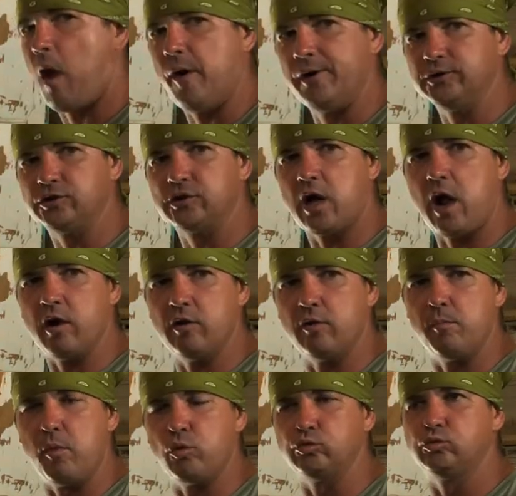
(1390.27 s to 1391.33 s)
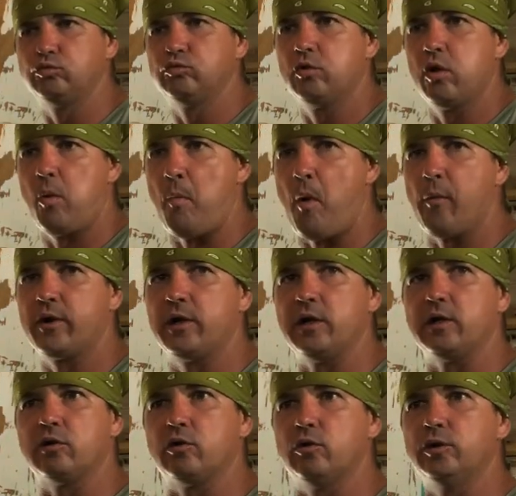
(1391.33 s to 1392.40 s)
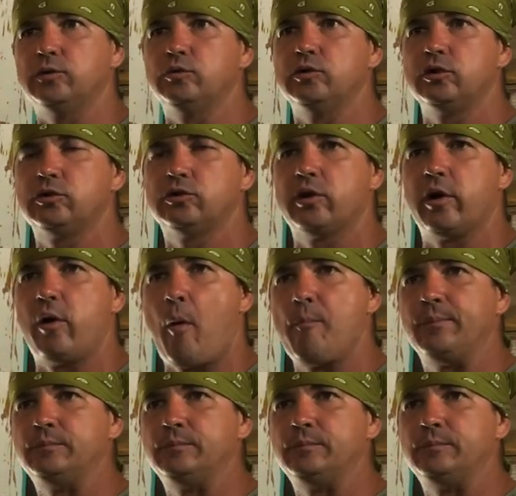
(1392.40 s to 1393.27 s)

This one got a little more, little more kick Let's see.